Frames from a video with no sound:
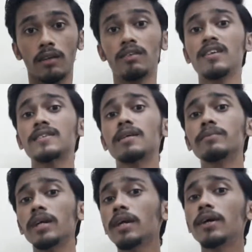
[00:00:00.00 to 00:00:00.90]
There is
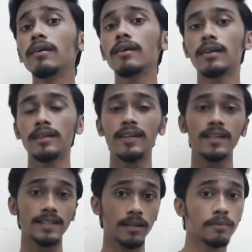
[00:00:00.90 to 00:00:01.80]
something good,
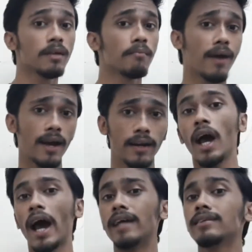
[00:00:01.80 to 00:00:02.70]
there is something bad,
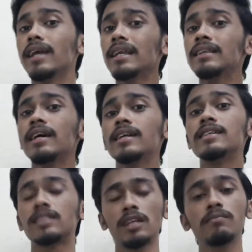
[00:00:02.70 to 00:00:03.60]
and then there
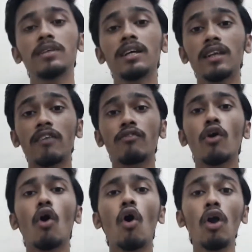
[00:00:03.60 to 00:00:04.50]
is something that
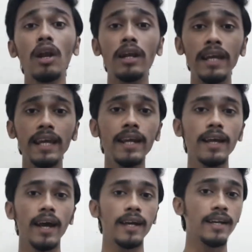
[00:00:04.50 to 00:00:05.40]
we all
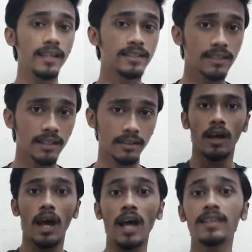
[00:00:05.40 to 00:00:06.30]
need and deserve,
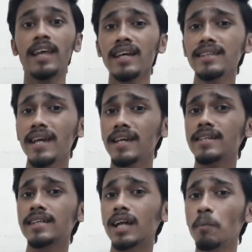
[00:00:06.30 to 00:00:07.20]
and then there
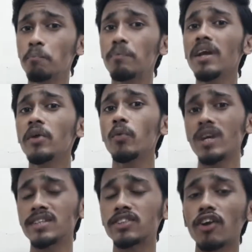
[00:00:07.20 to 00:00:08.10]
is a complete
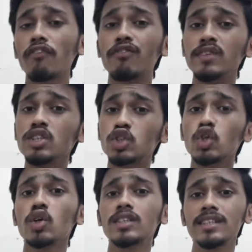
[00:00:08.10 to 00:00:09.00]
waste of
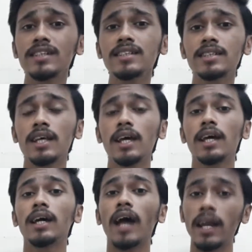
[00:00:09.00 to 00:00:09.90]
resources
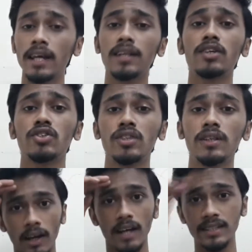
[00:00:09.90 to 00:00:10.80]
and energy.
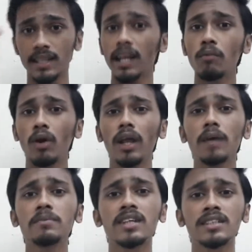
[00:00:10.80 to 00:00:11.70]
Assalamu
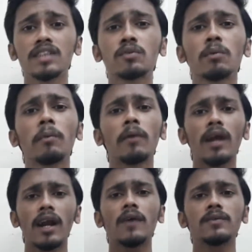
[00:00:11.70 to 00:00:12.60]
alaikum successful people
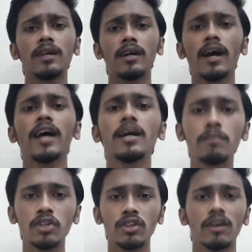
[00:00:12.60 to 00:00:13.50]
around there. I
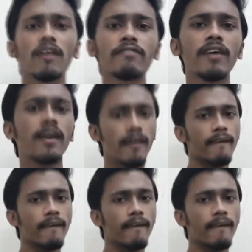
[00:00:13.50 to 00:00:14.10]
am Ashraf, and